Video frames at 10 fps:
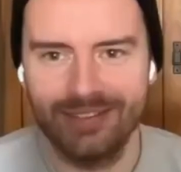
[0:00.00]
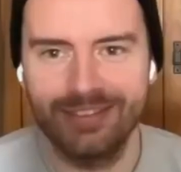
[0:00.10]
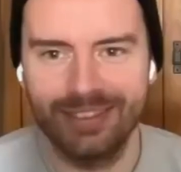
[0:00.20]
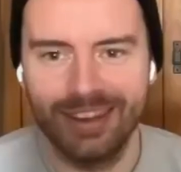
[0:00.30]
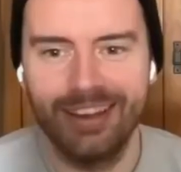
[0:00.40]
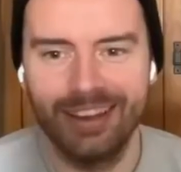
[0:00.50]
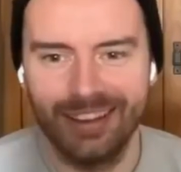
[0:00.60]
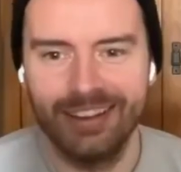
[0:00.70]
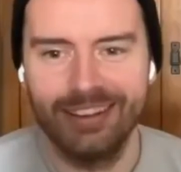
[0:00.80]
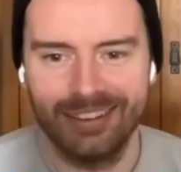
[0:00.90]
That was the.
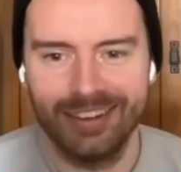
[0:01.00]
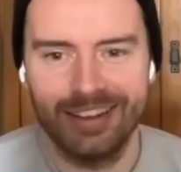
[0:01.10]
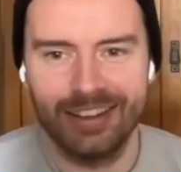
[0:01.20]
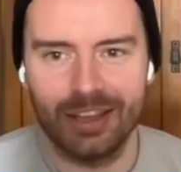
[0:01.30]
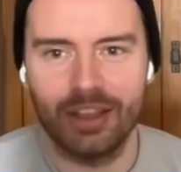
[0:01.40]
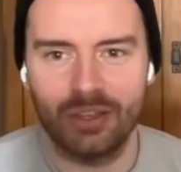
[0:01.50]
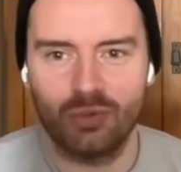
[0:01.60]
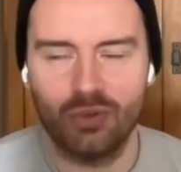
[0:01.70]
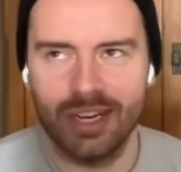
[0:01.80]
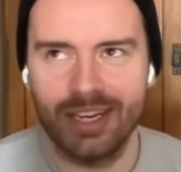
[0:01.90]
That,
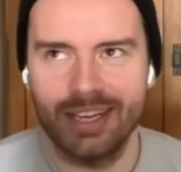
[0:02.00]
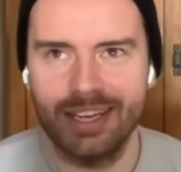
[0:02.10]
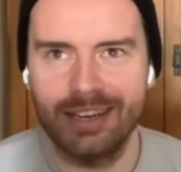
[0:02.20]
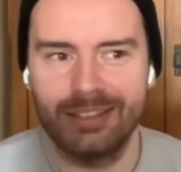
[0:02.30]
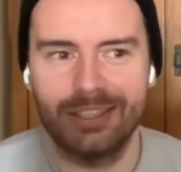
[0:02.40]
that was really,